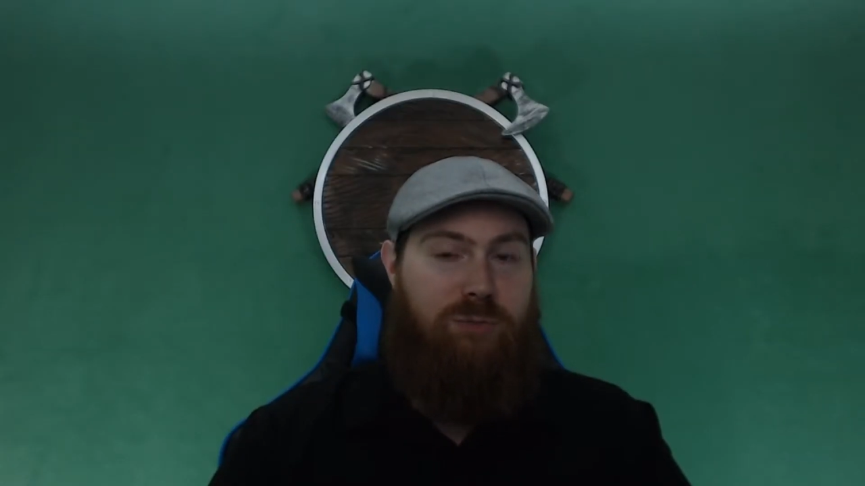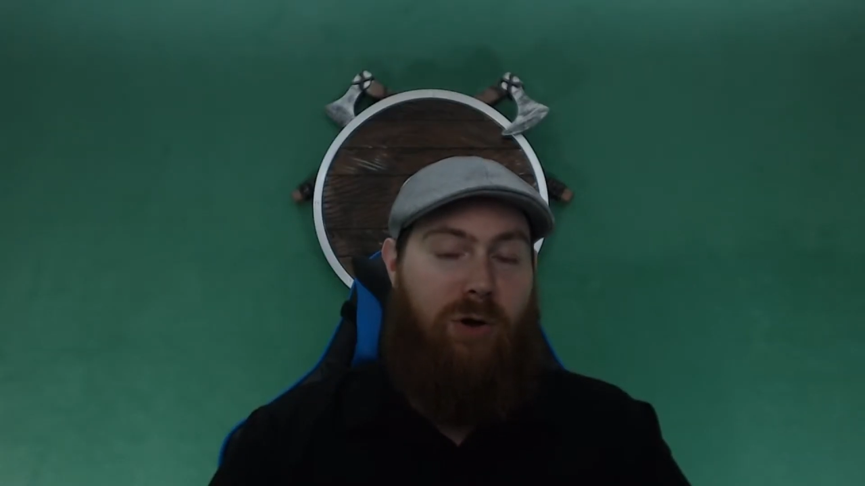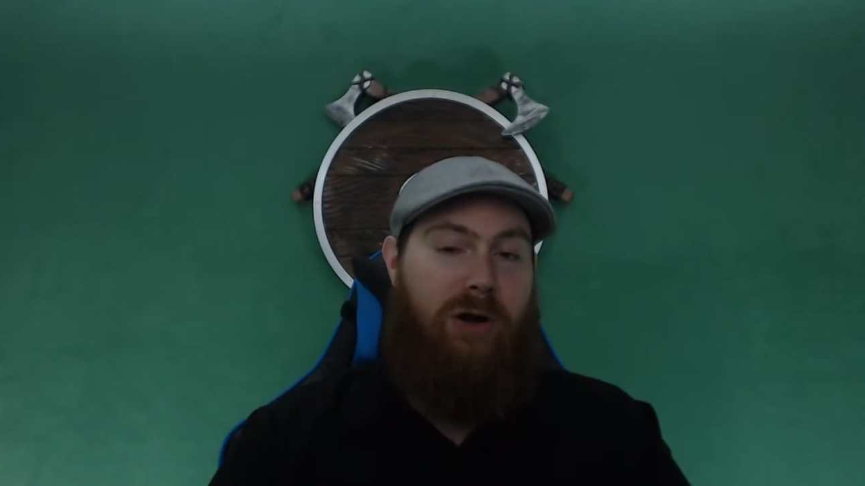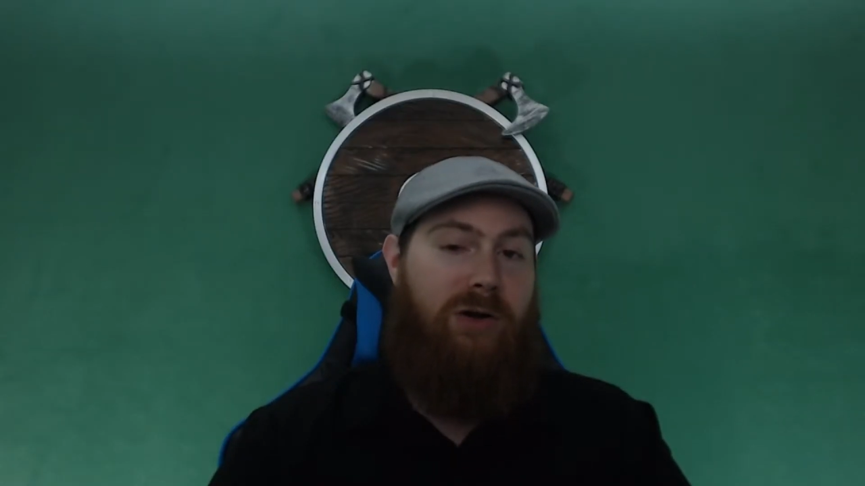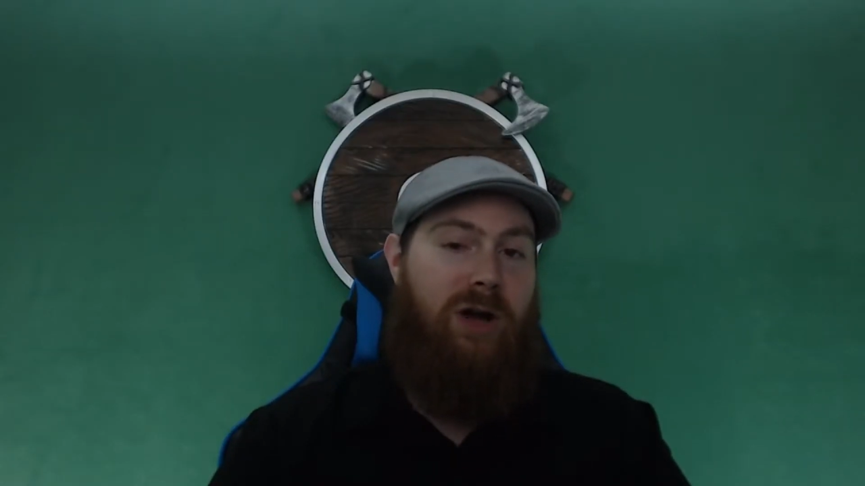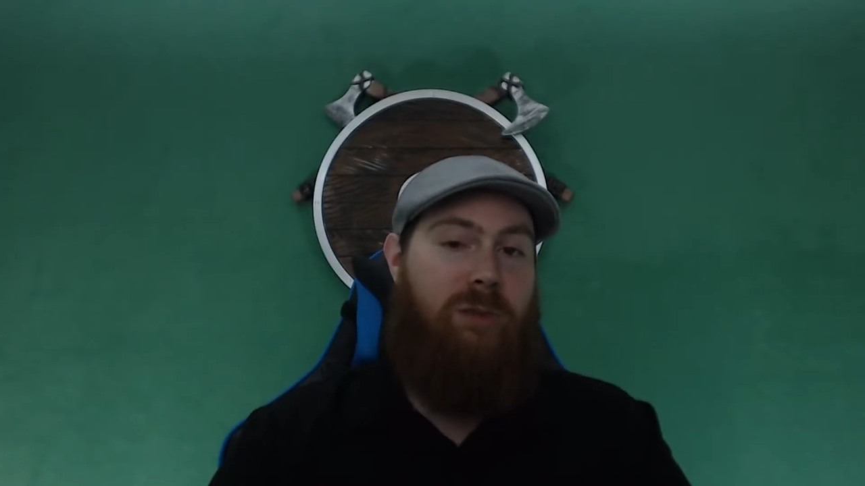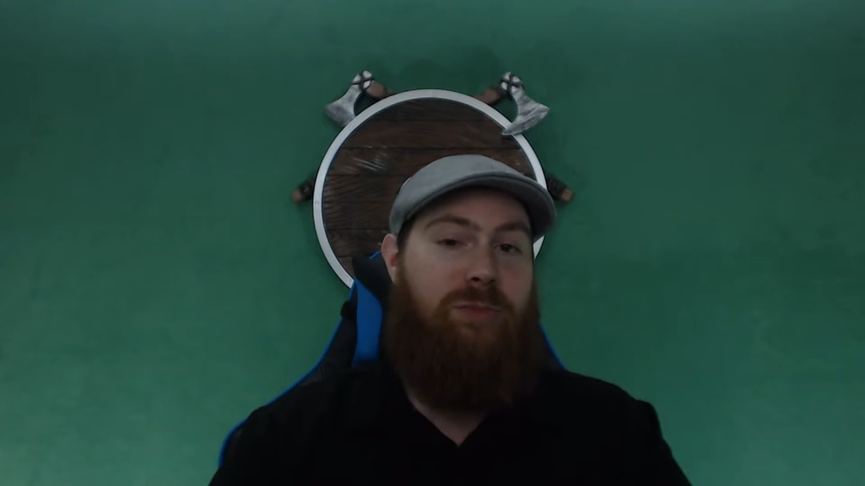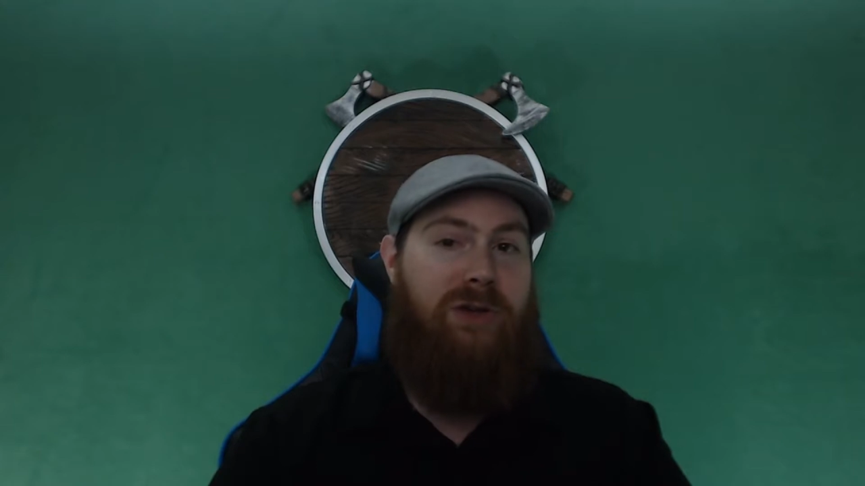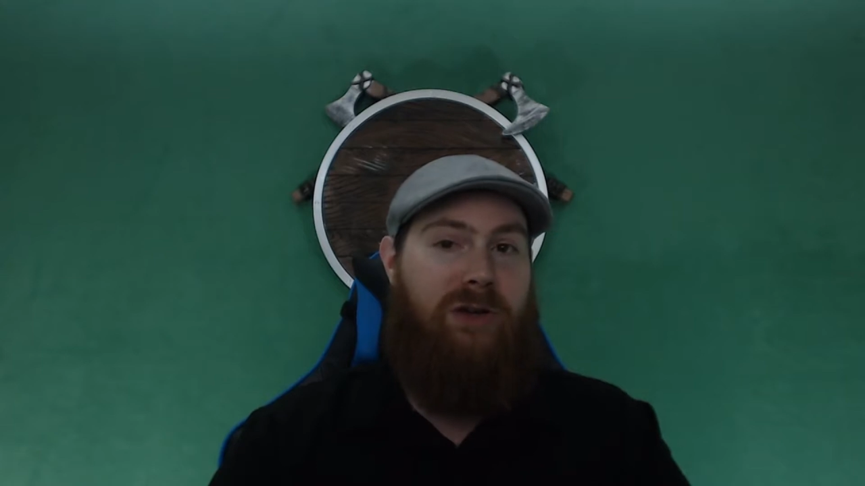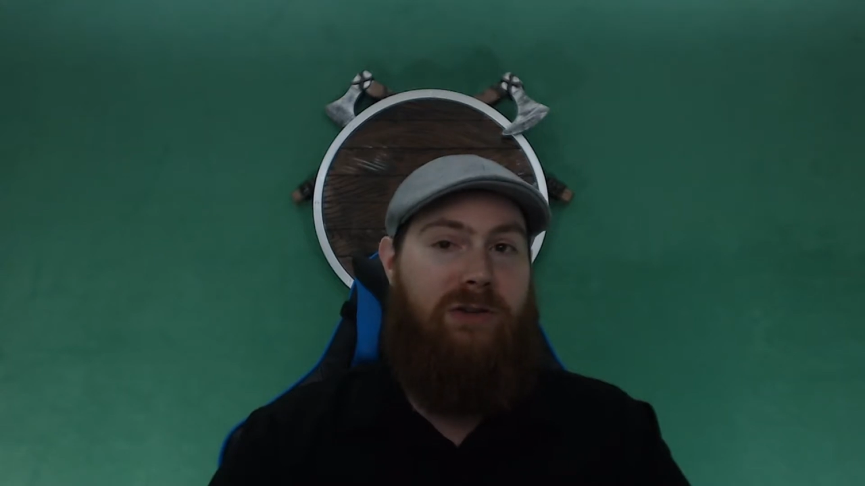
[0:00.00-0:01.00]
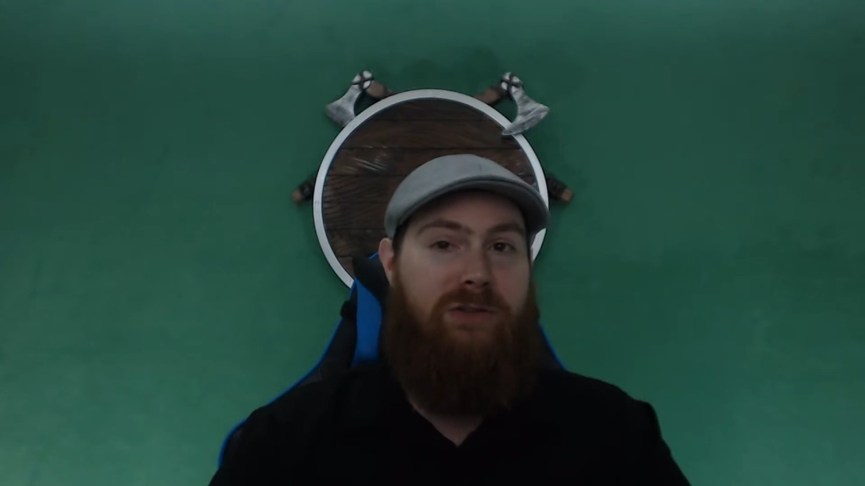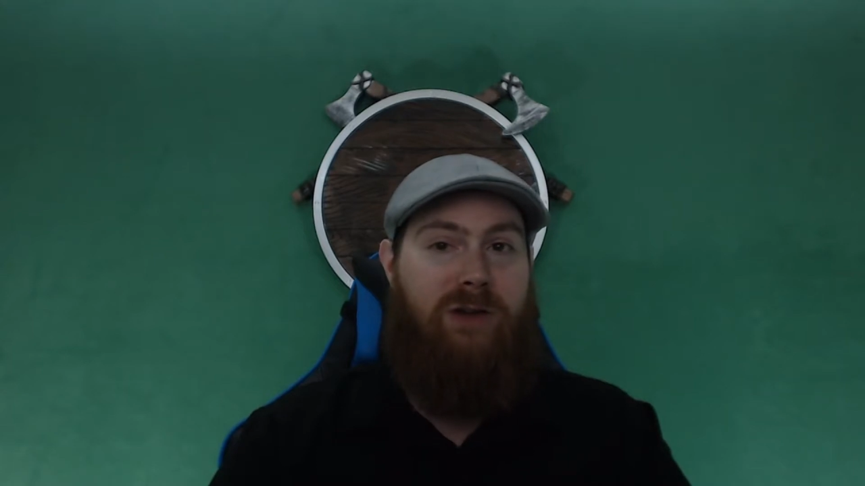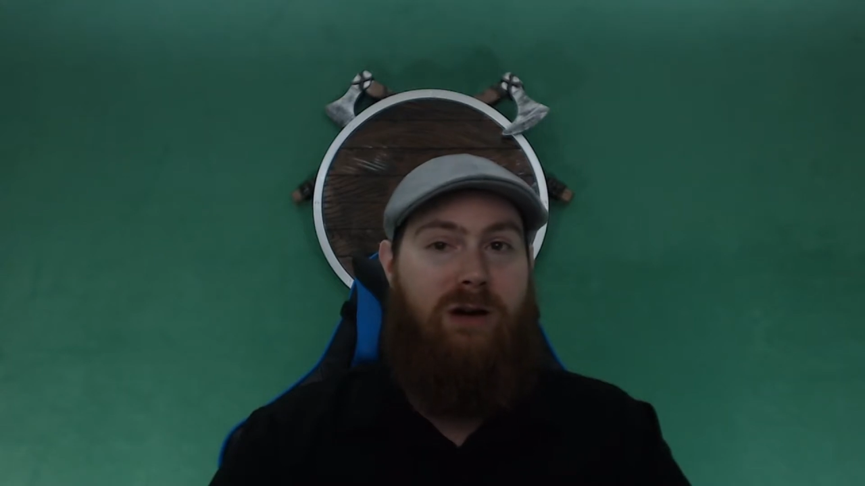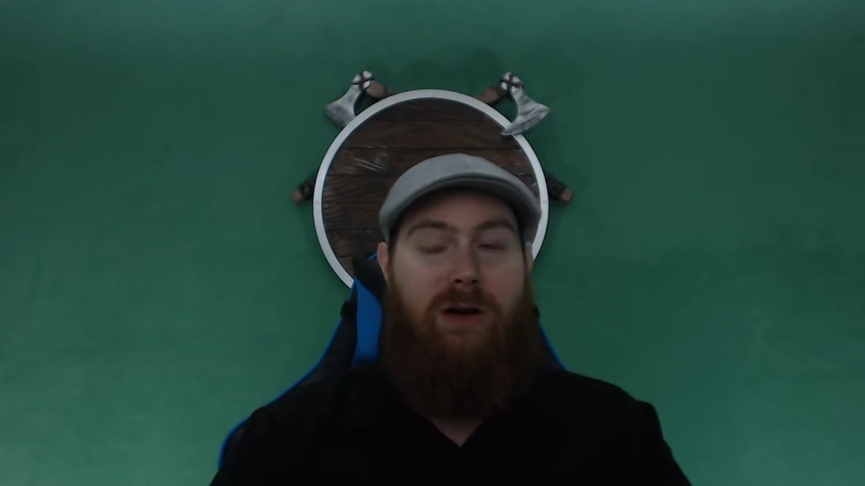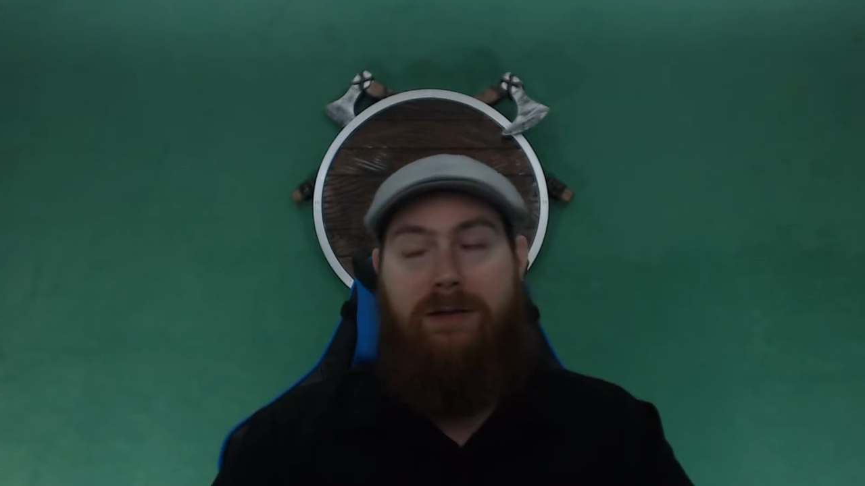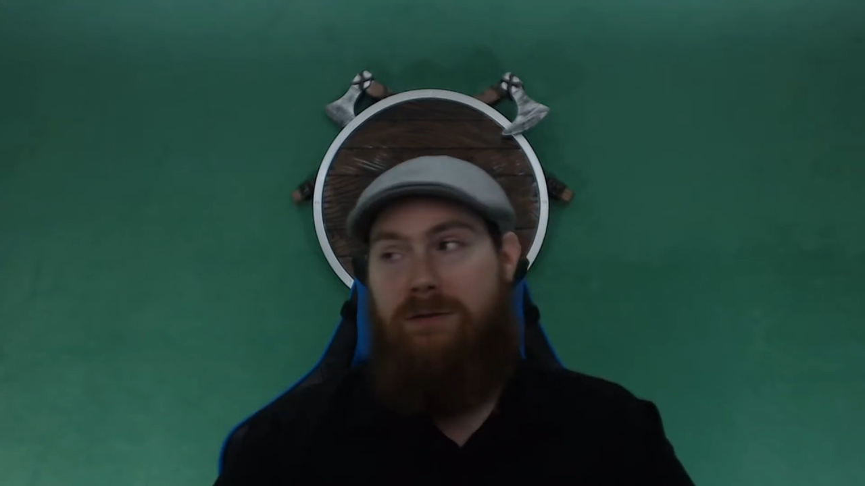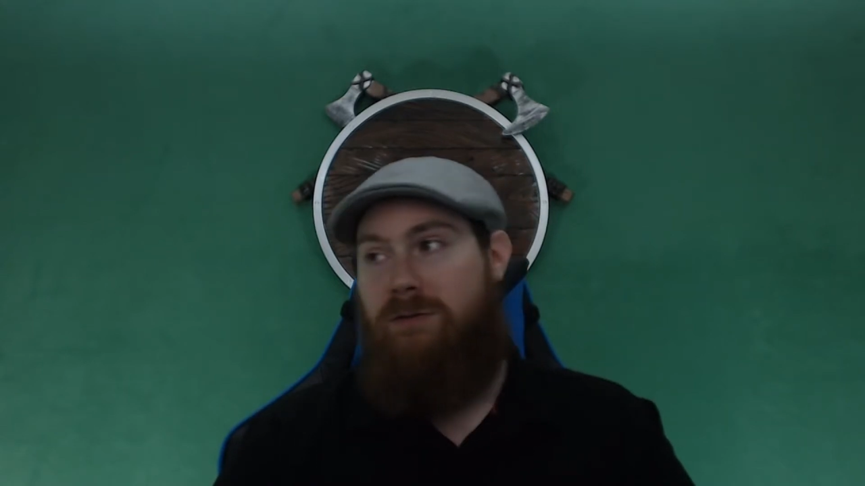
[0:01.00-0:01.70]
partner up because, you know, I